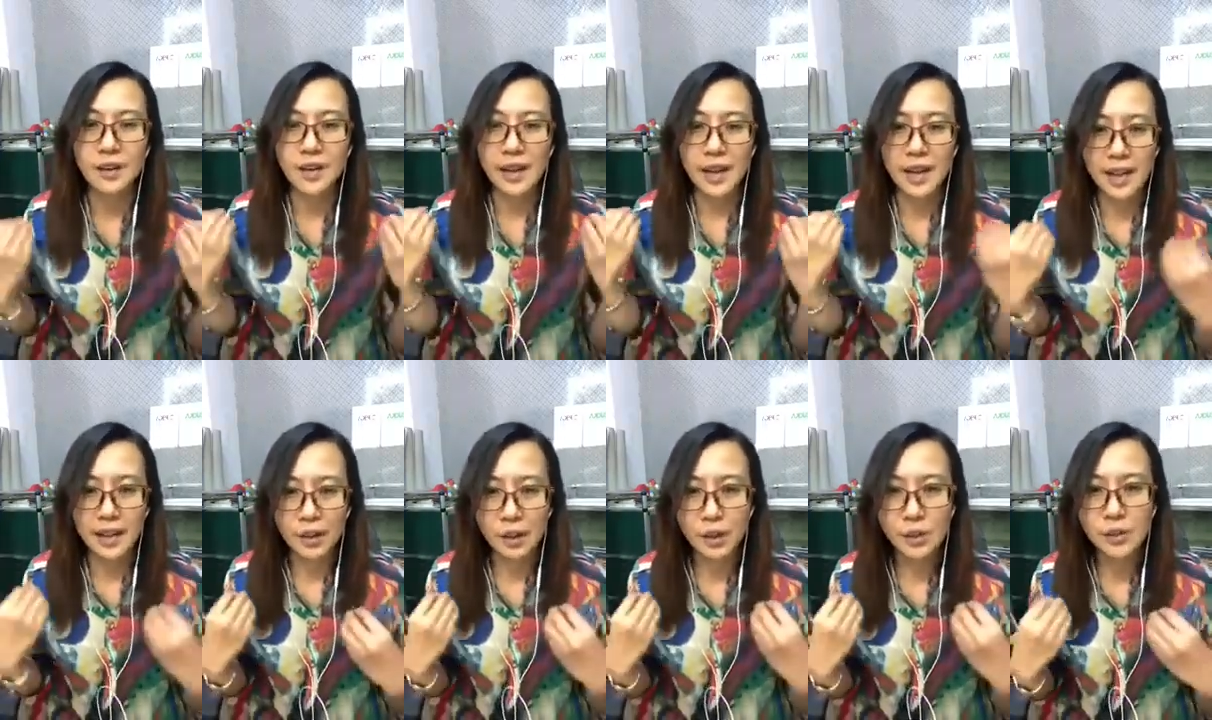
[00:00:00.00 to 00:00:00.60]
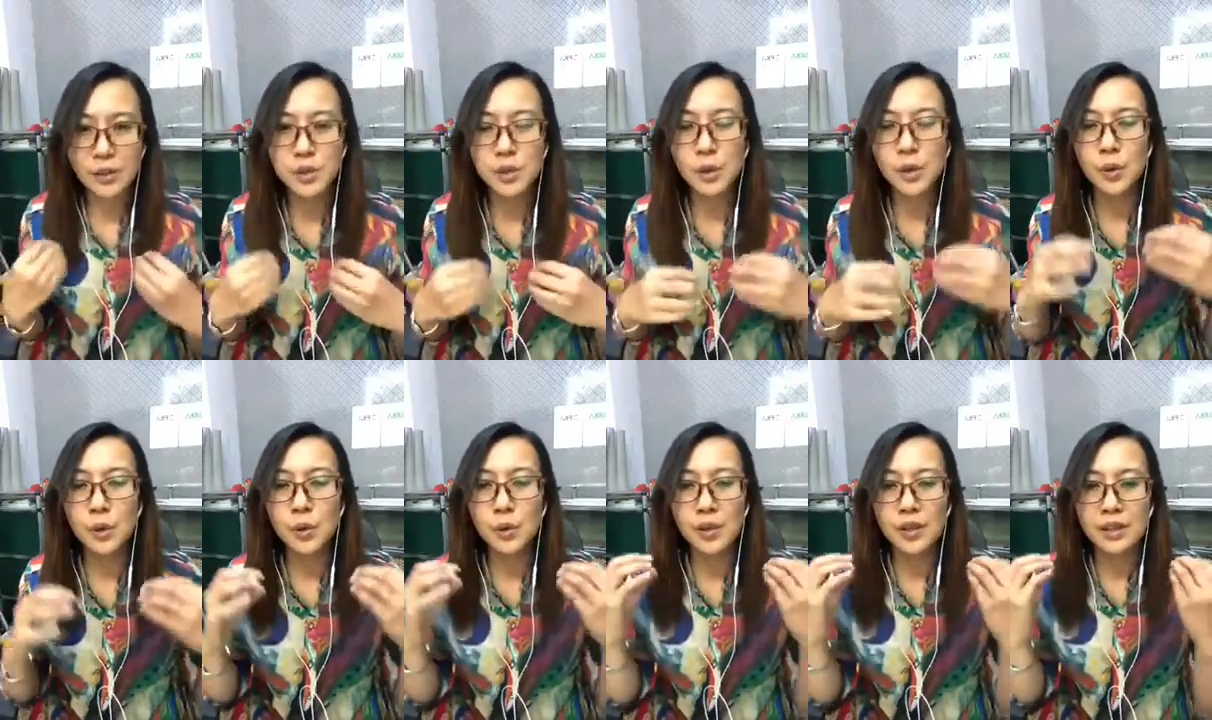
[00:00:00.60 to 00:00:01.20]
And
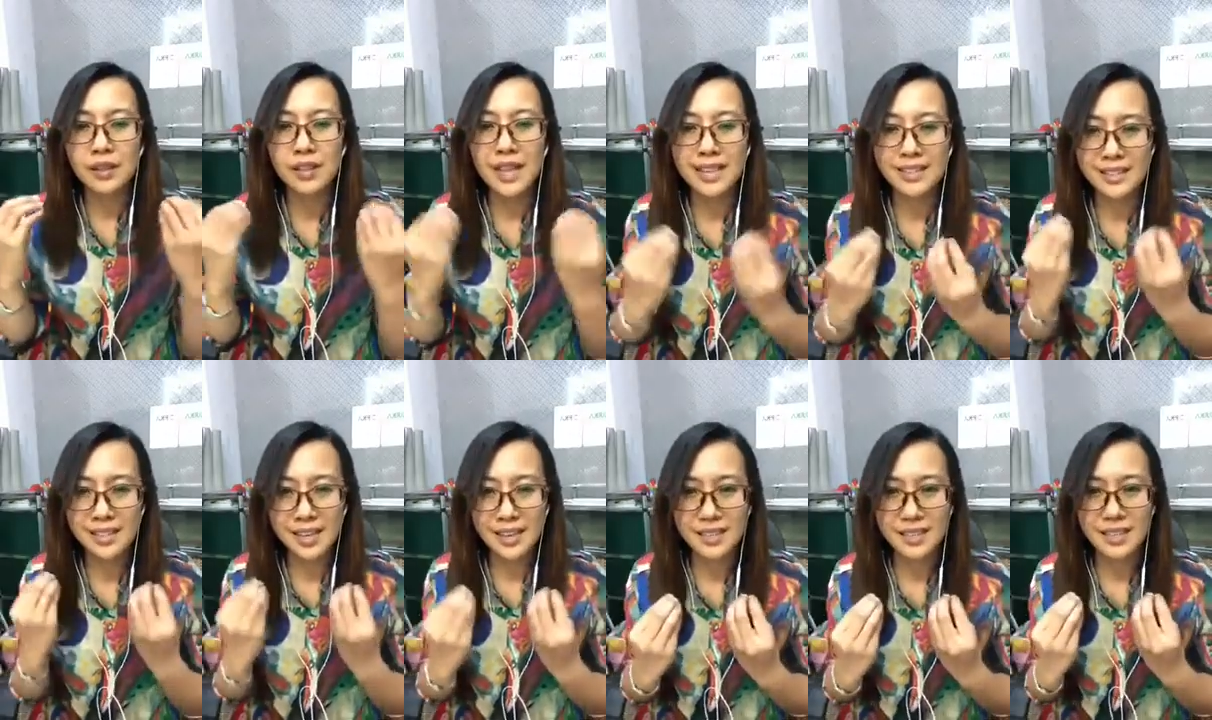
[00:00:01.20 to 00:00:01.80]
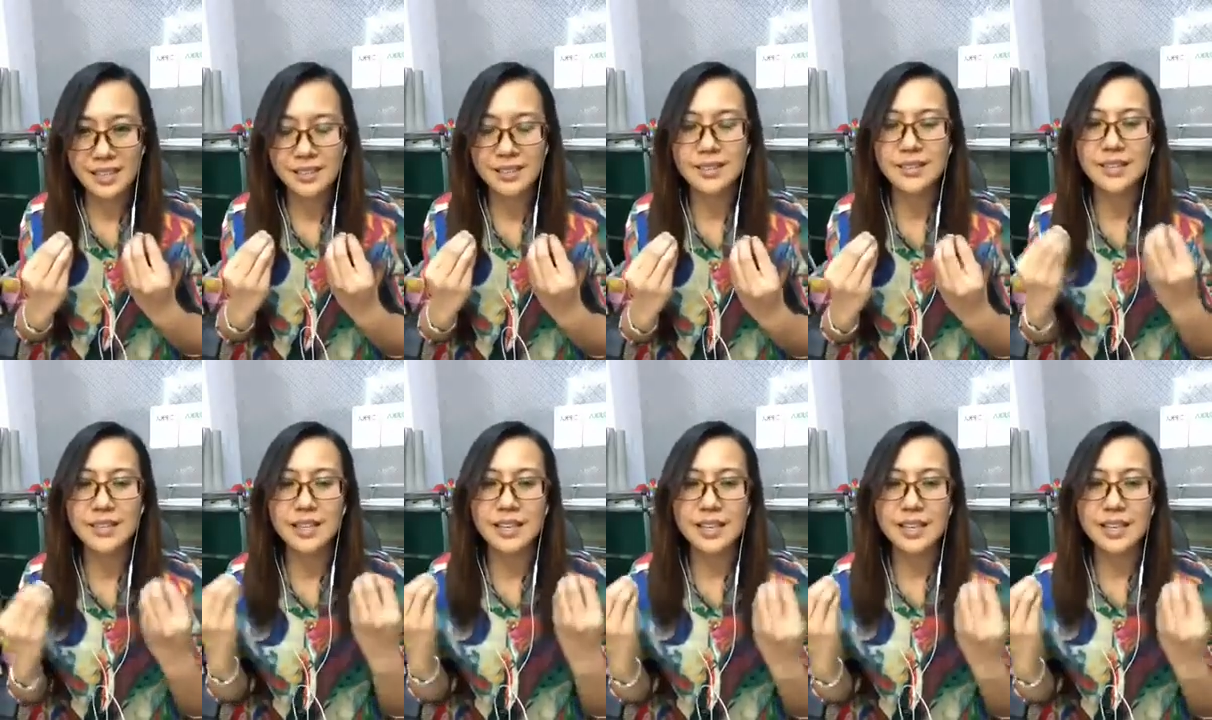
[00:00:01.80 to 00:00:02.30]
also that sentence